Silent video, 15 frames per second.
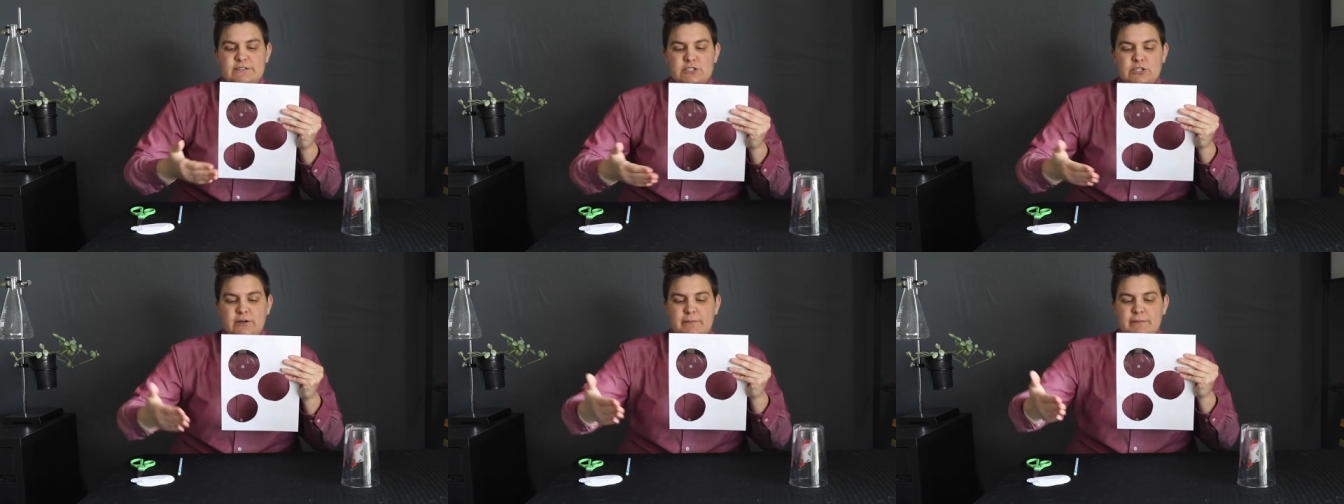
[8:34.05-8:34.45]

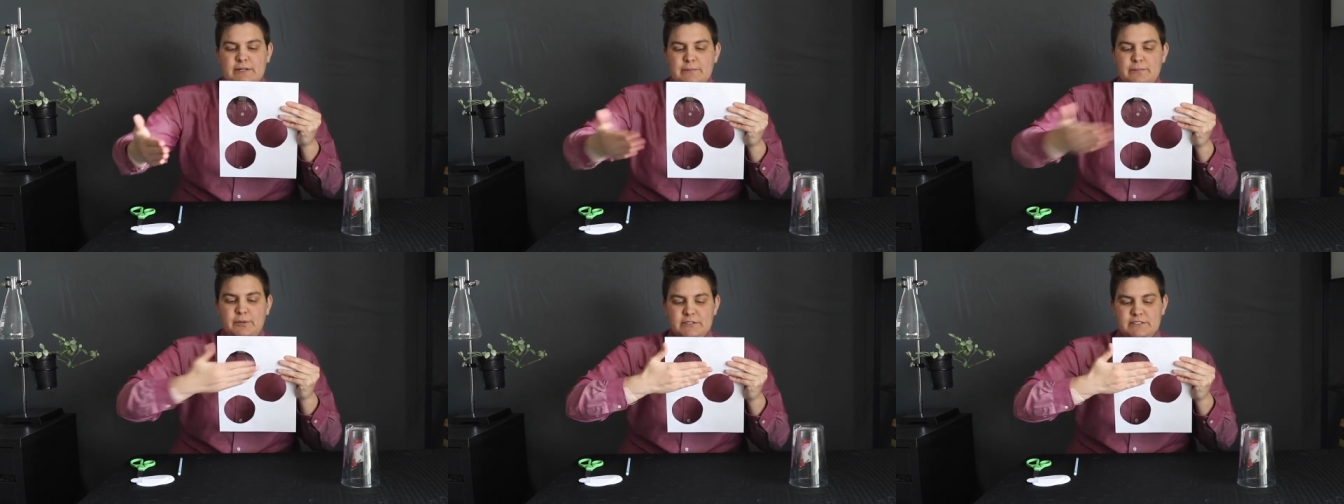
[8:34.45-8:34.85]
So I'm
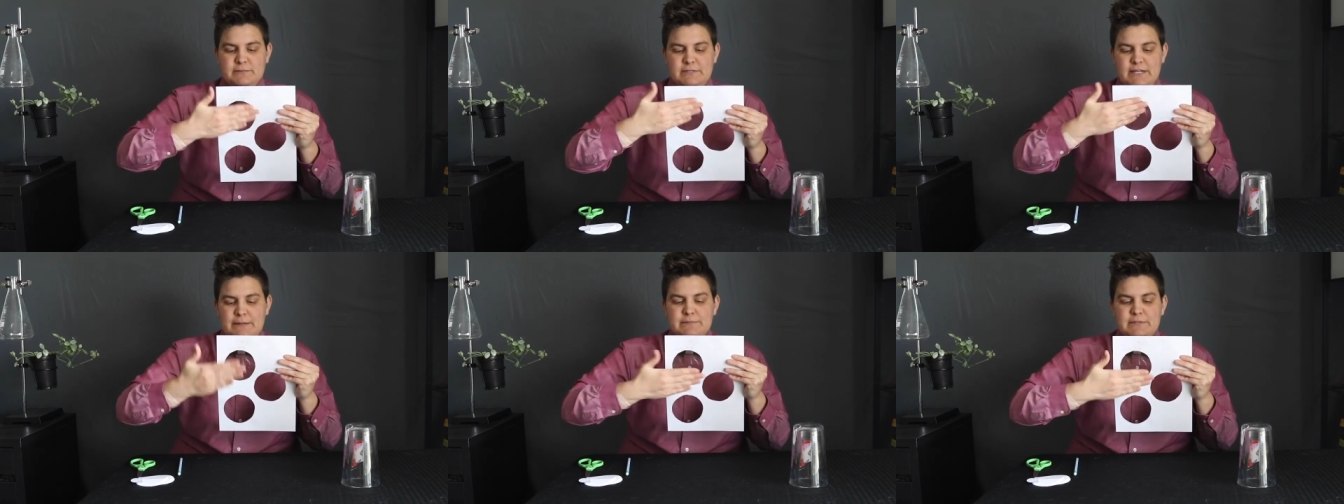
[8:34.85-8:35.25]
gonna put some
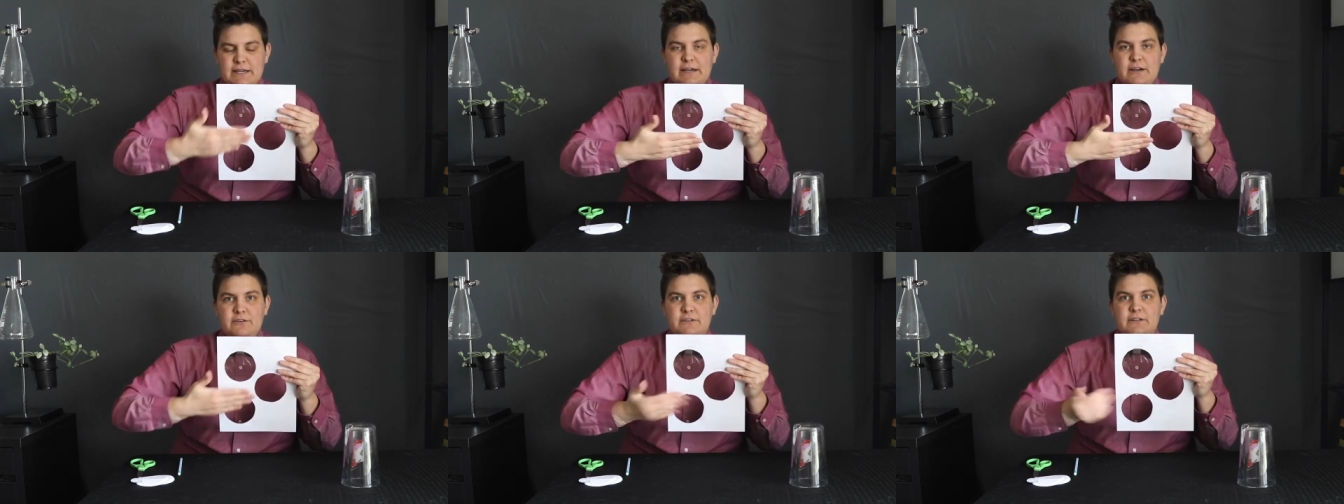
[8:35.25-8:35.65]
tape
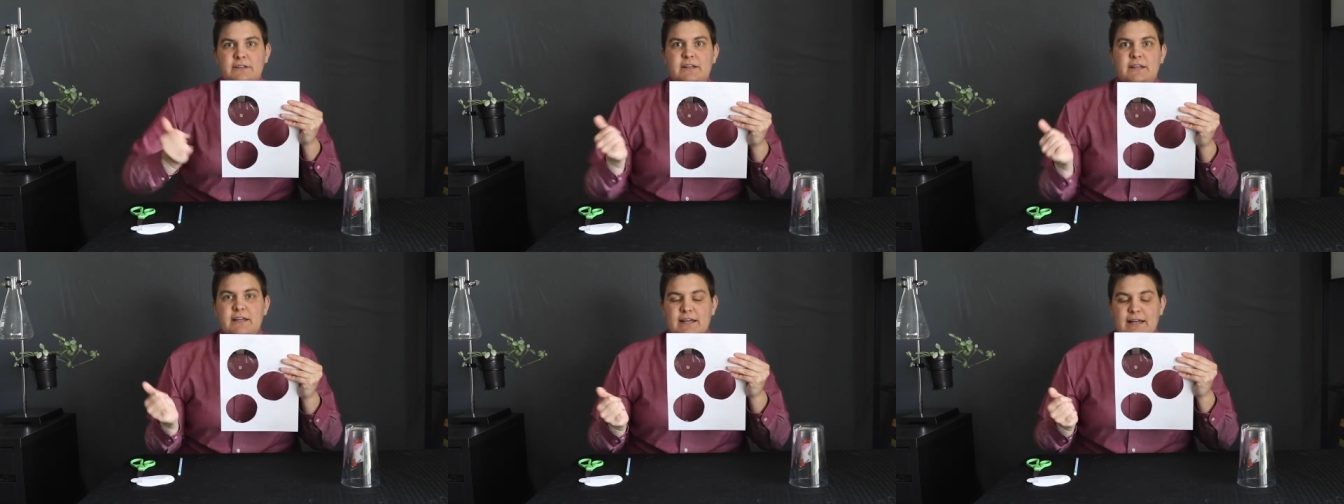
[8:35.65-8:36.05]
down
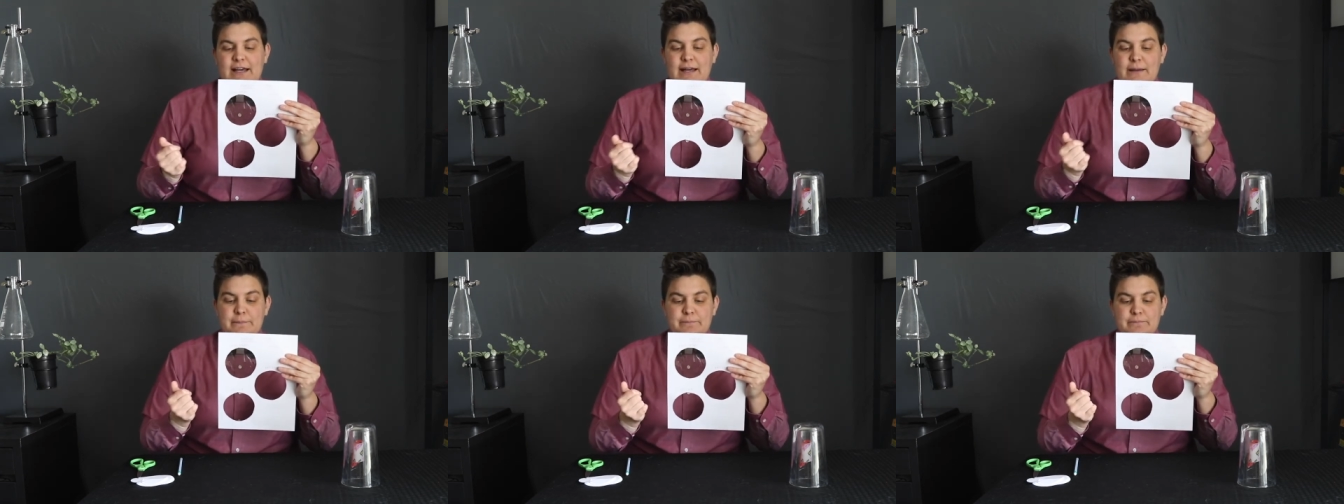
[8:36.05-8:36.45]

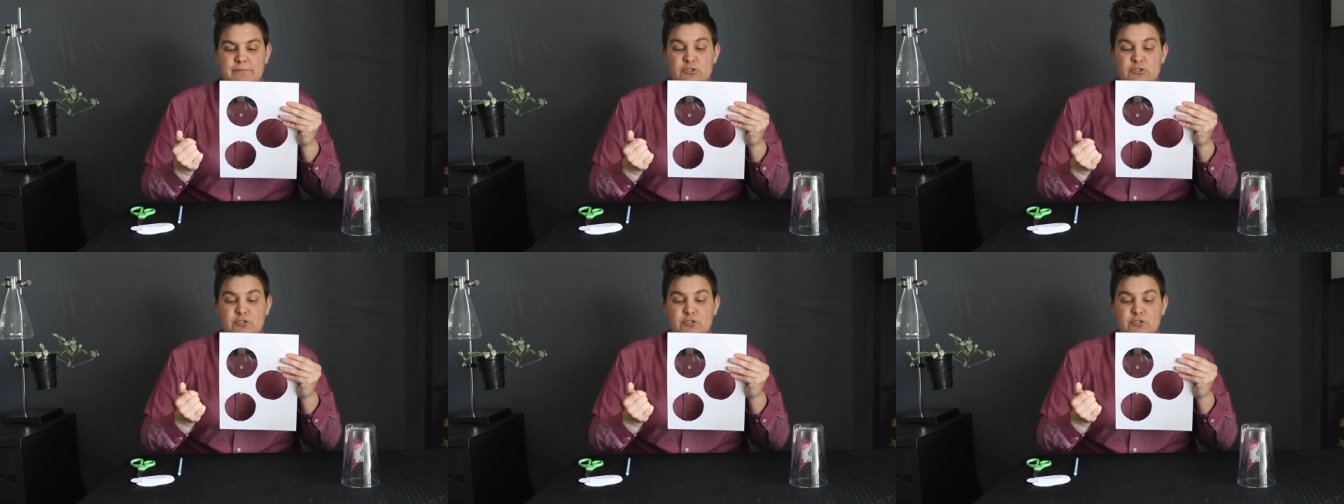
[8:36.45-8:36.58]
um,